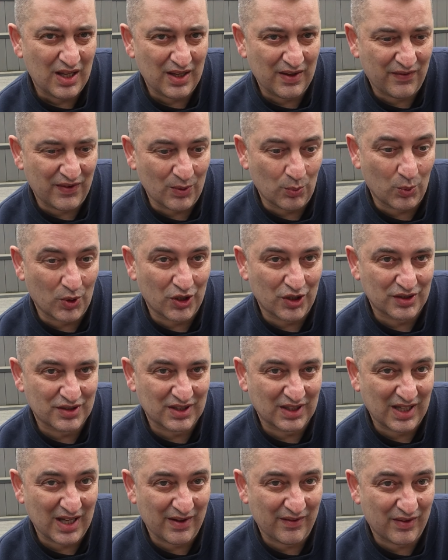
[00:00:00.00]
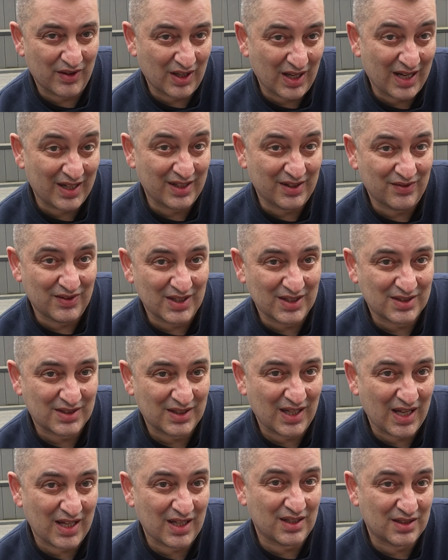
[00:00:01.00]
if it worked together, and in this
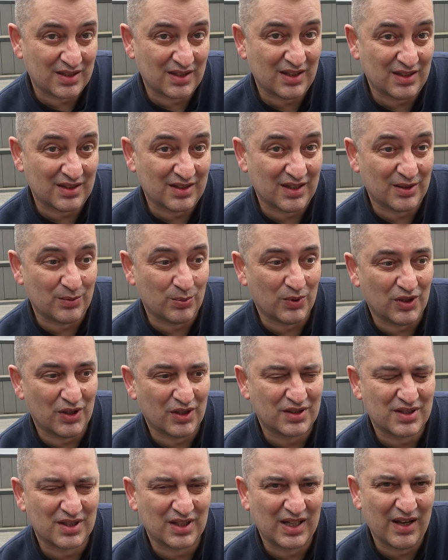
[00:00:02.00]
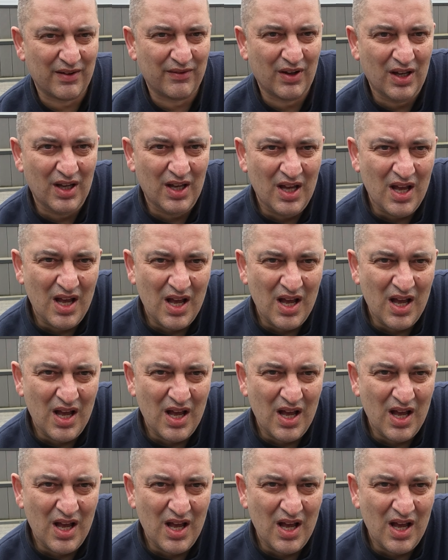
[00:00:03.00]
case it did work together.